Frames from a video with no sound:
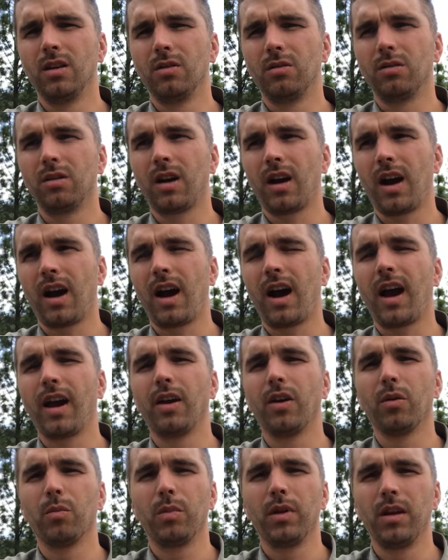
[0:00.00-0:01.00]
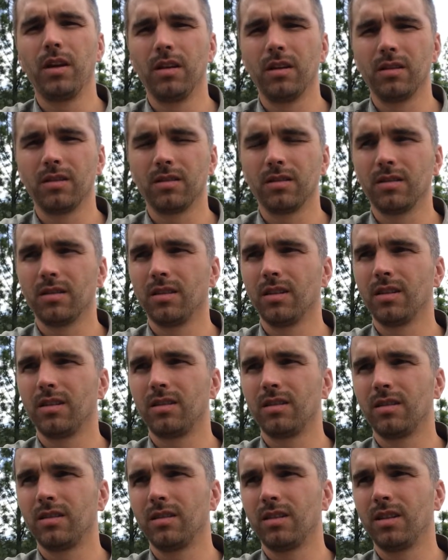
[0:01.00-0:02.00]
higher beings,
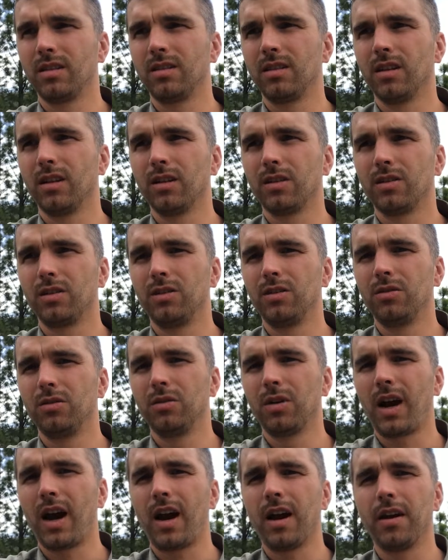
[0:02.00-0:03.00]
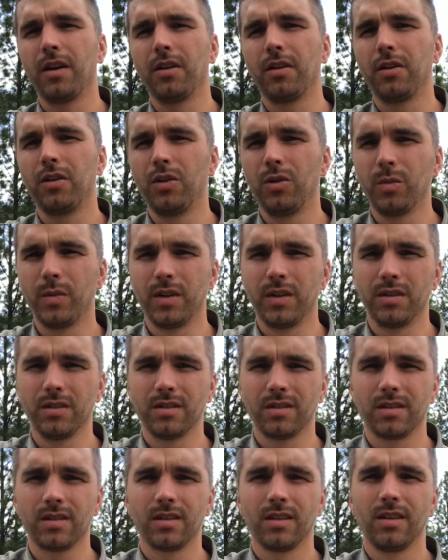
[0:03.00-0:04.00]
let's look to higher
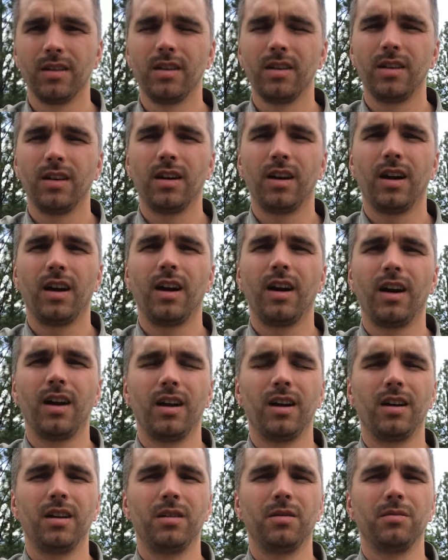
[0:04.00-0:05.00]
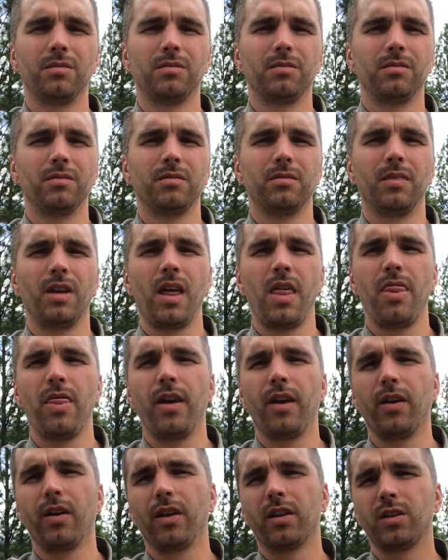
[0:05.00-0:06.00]
humans and
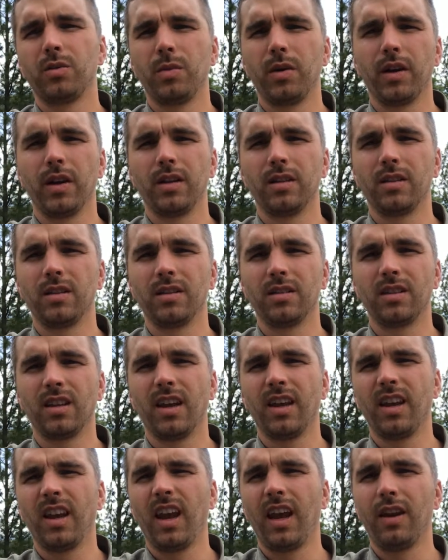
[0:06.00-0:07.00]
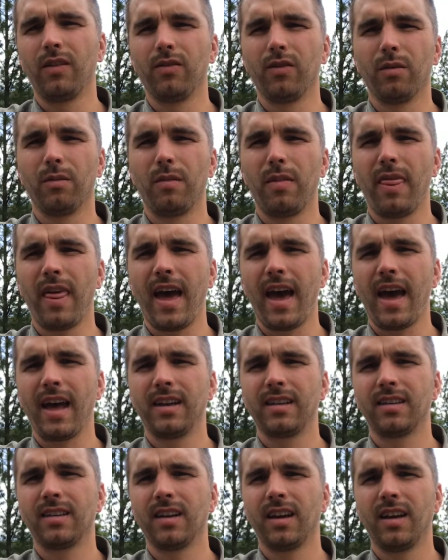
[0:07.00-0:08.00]
their experiences and gain from
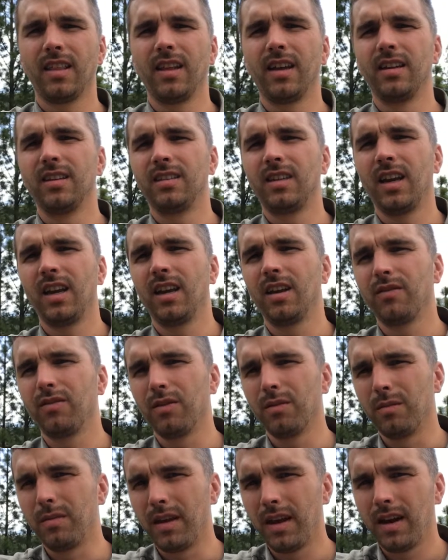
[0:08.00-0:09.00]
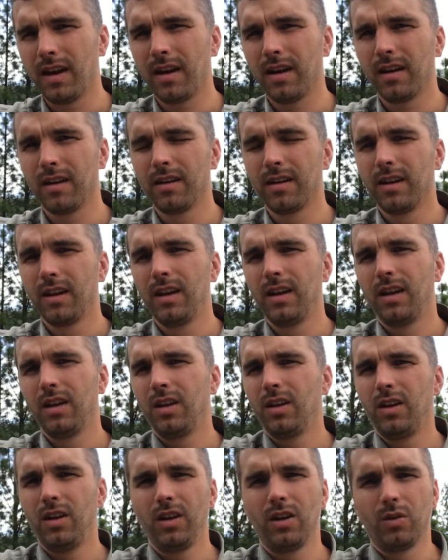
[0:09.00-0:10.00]
that, and then take it from there.
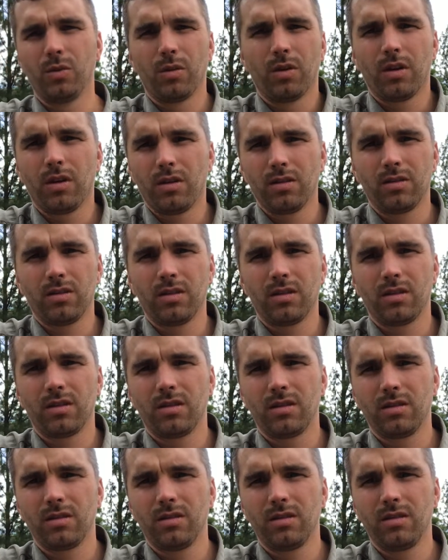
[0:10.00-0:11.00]
We're all just